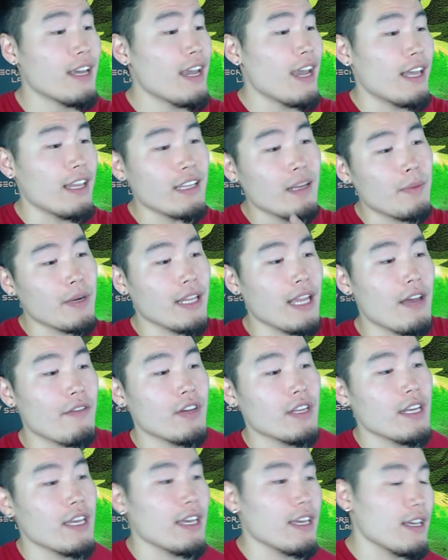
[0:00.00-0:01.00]
The number
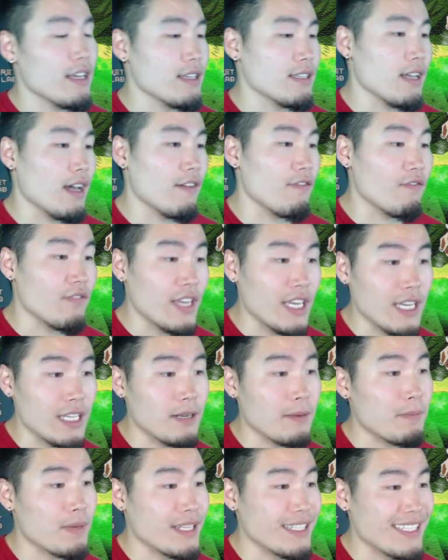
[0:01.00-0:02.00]
11 is a
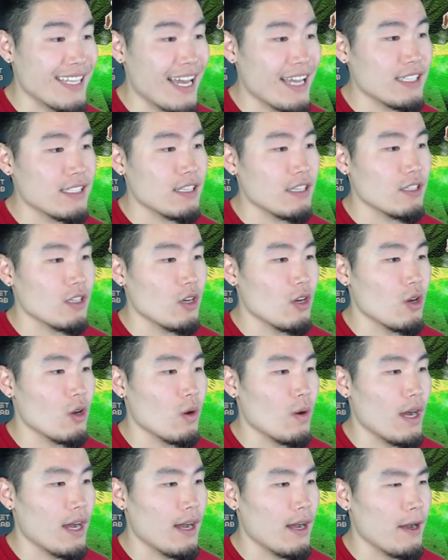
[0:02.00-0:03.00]
Fiend Possessed,
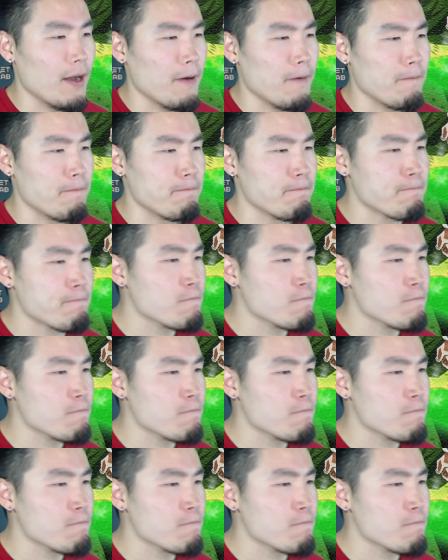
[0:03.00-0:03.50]
so um,